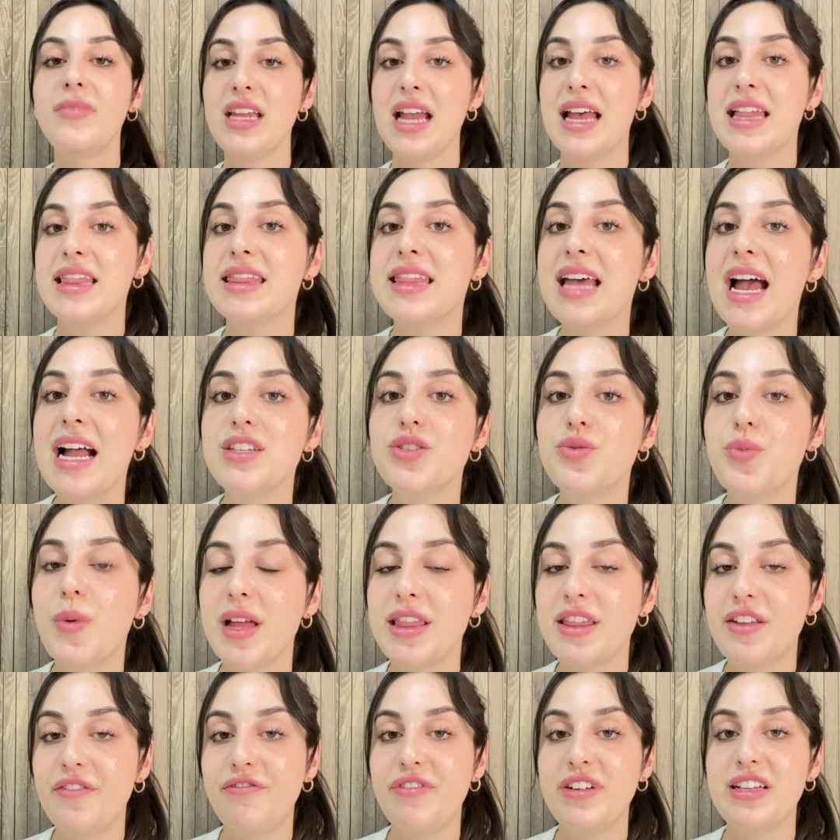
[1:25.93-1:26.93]
And that's
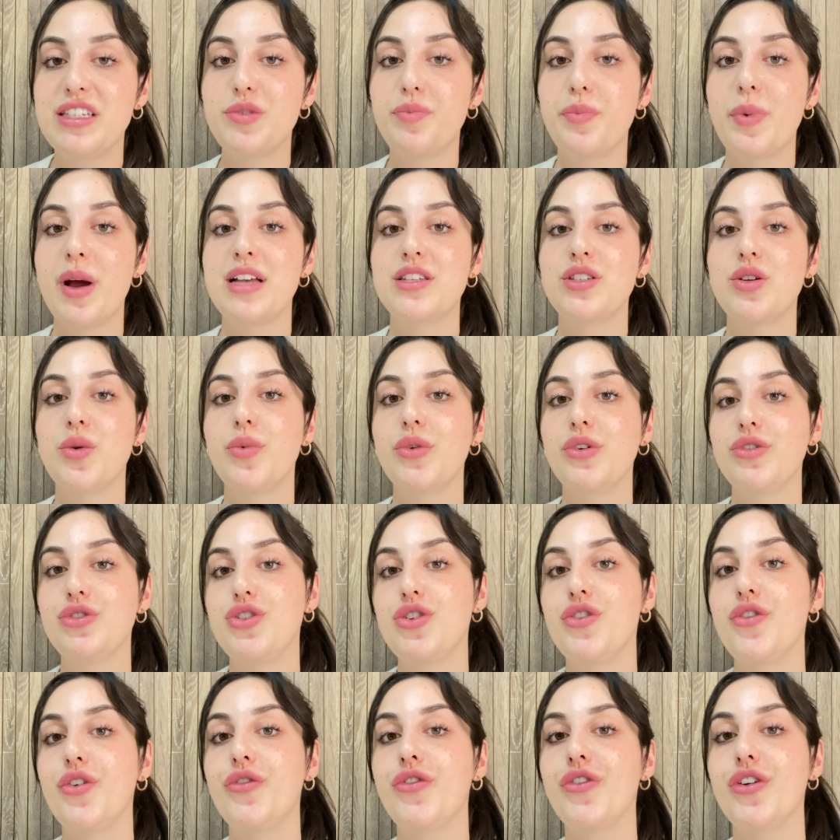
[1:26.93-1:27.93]
what the FitSpresso will
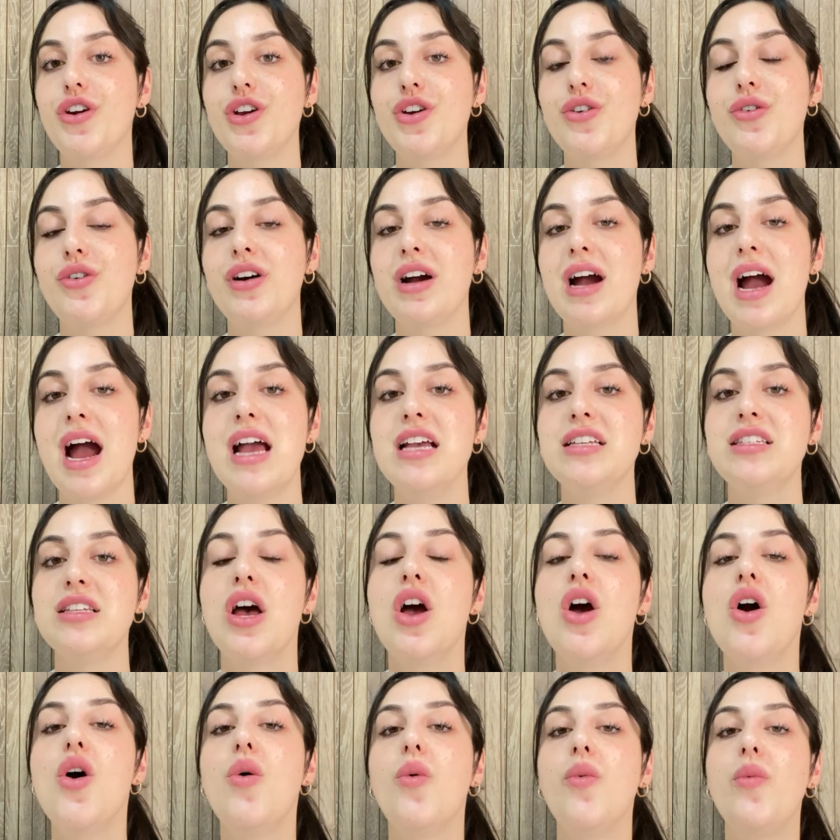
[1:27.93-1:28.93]
do for you guys
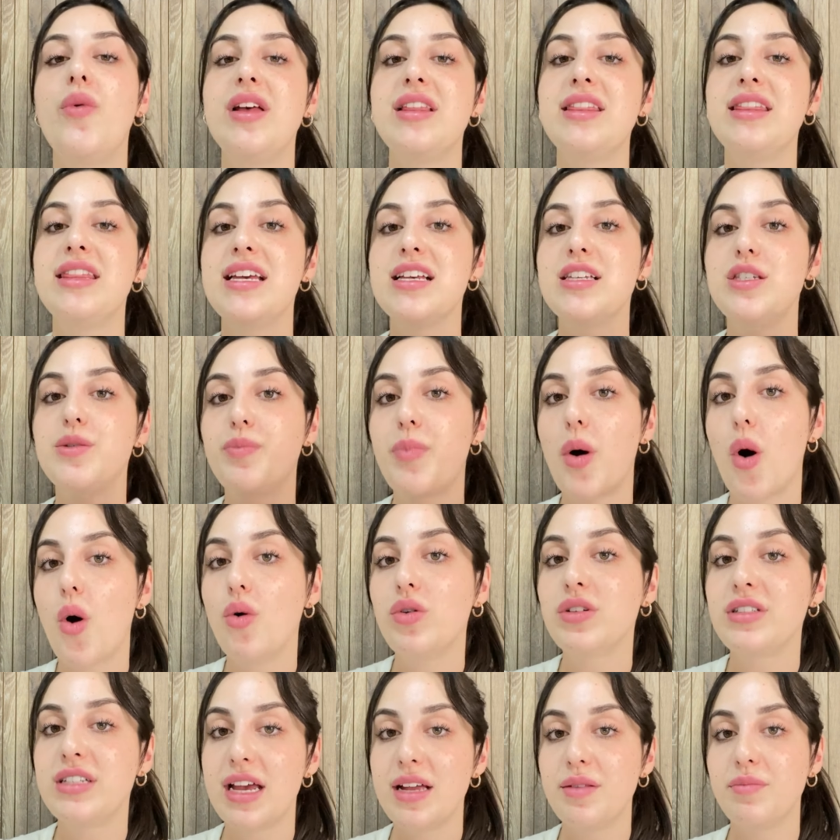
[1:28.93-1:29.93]
with this
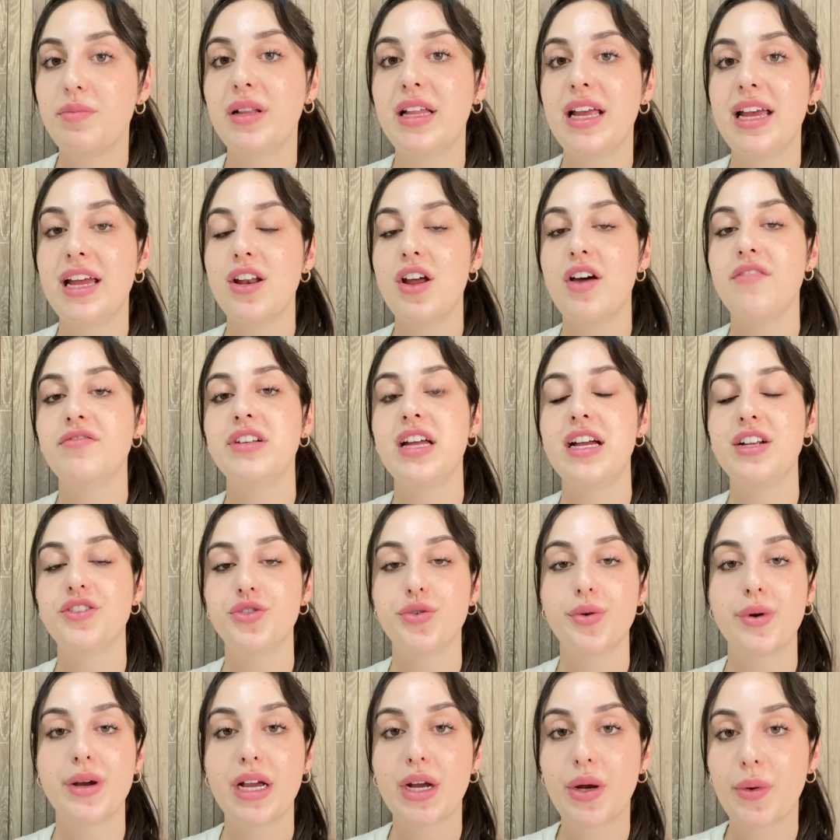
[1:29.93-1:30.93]
potent blend of
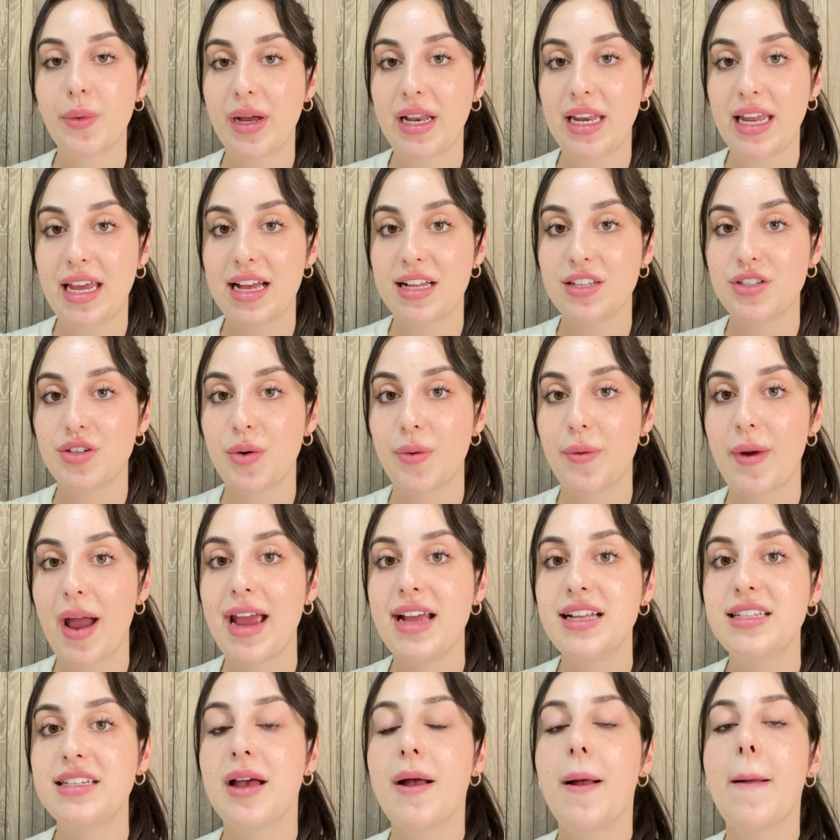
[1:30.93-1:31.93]
natural ingredients, all
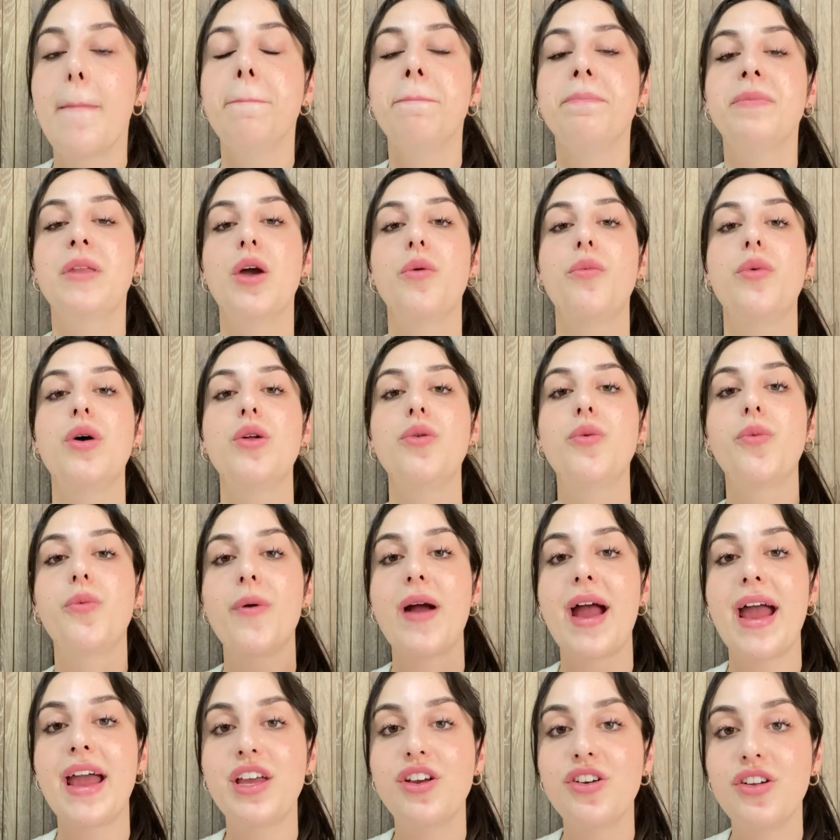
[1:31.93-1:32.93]
right? It will
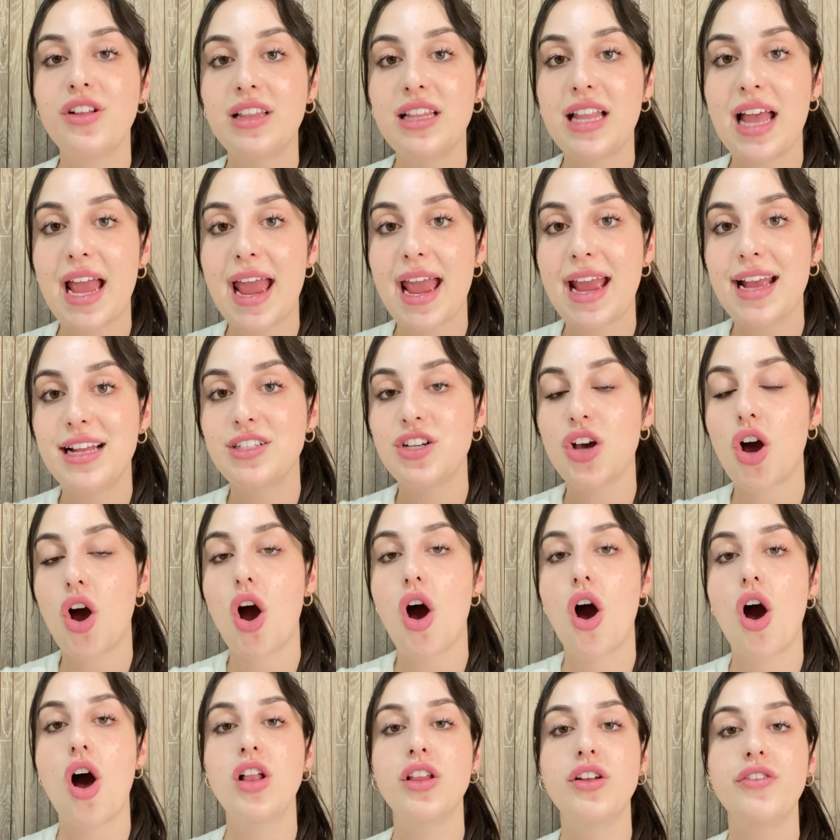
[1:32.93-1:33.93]
regulate
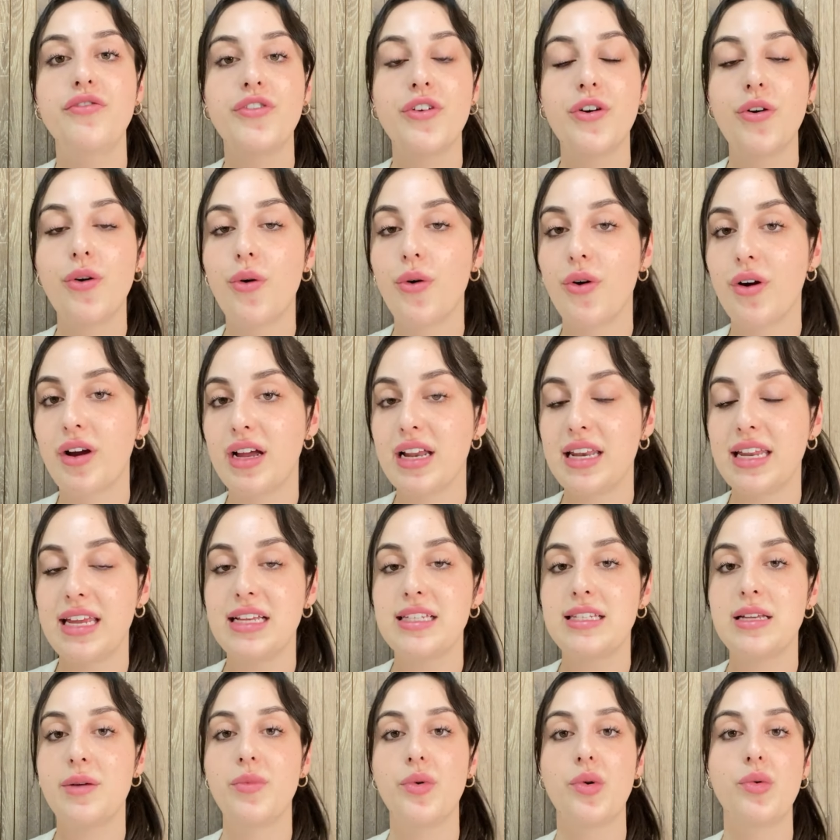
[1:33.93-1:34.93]
all of your
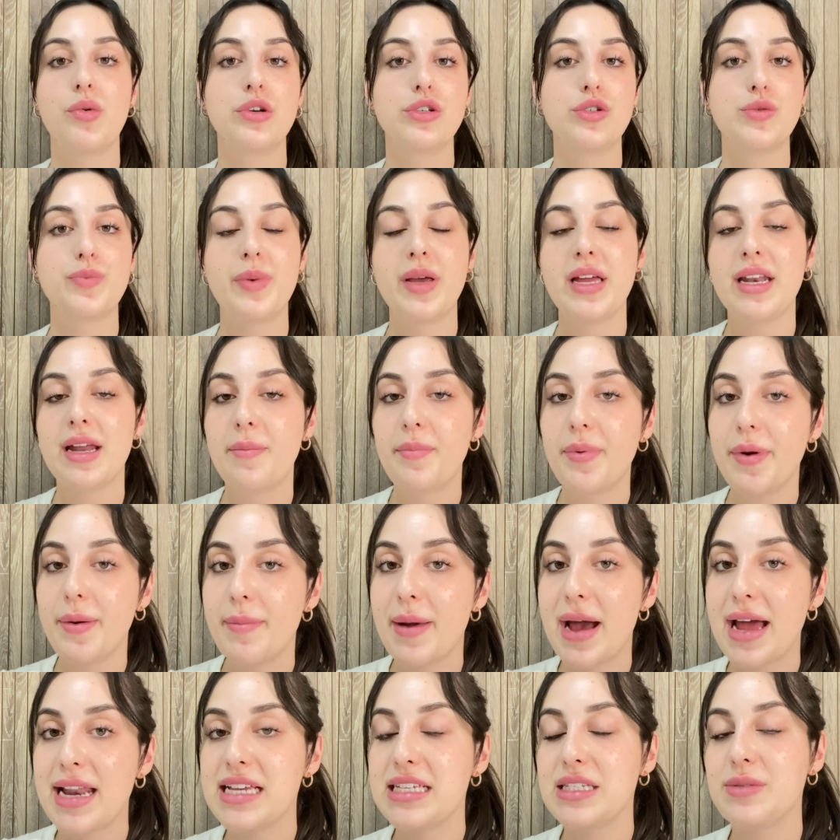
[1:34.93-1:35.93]
organism, it will speed up your
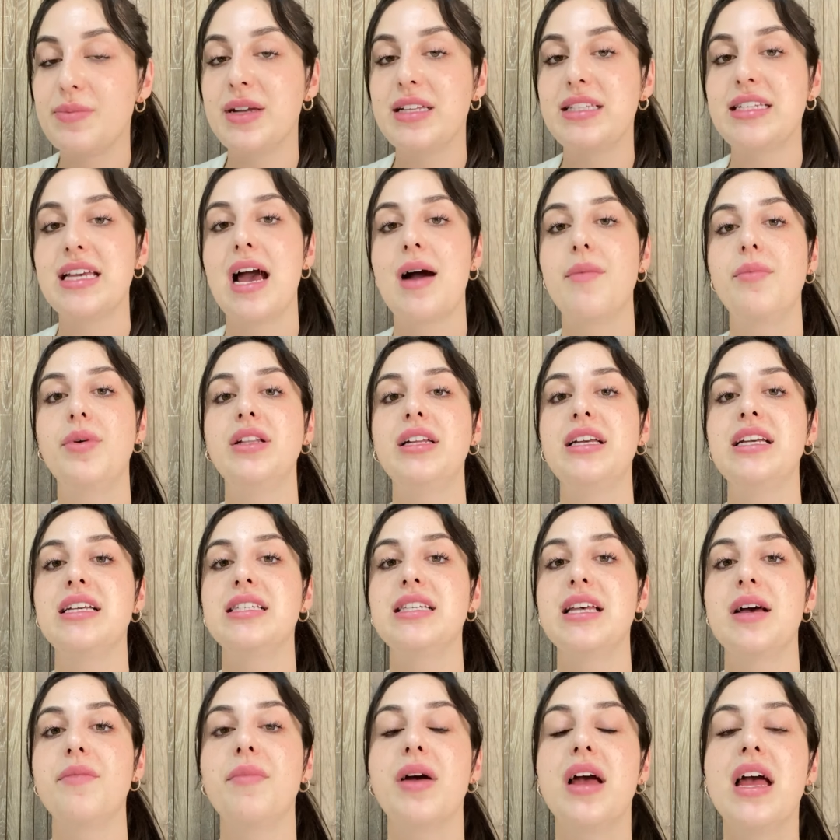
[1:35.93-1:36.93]
body's
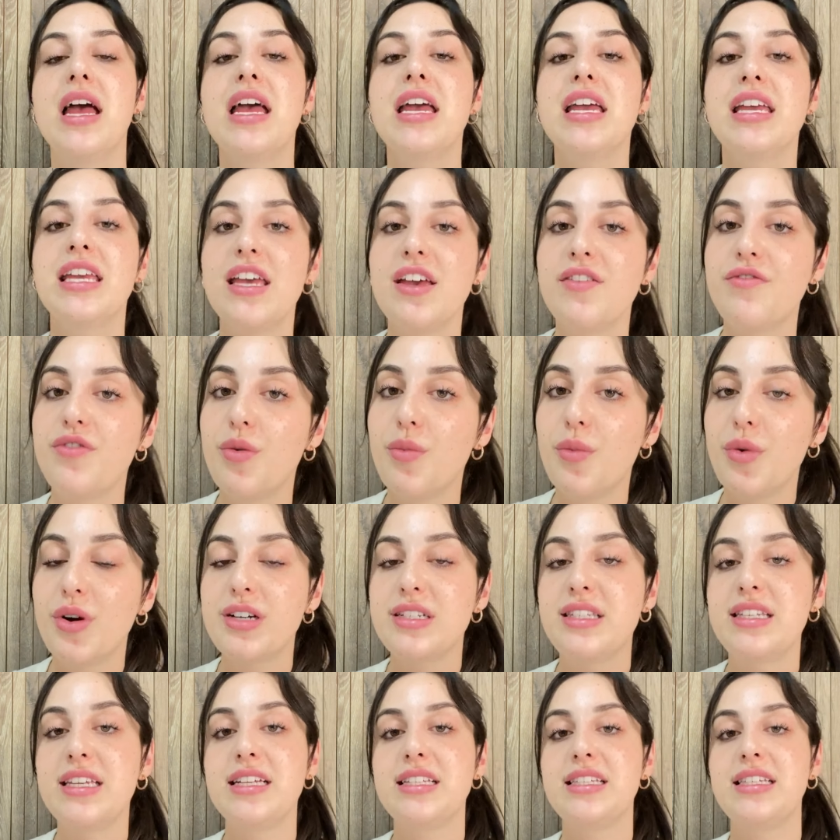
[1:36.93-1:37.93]
metabolism, give you
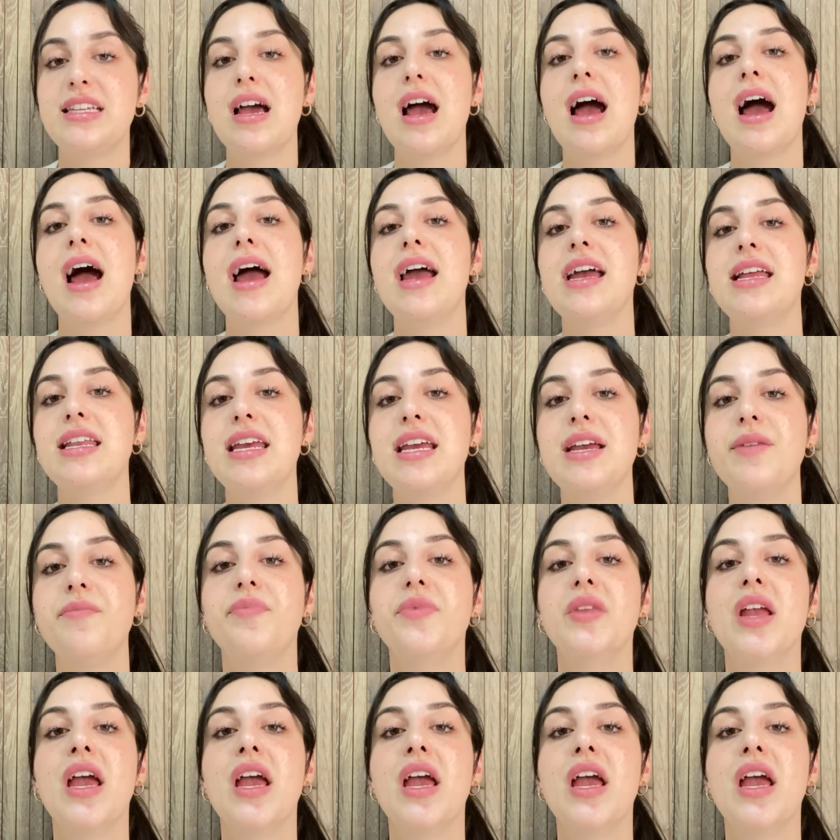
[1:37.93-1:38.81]
more satiety,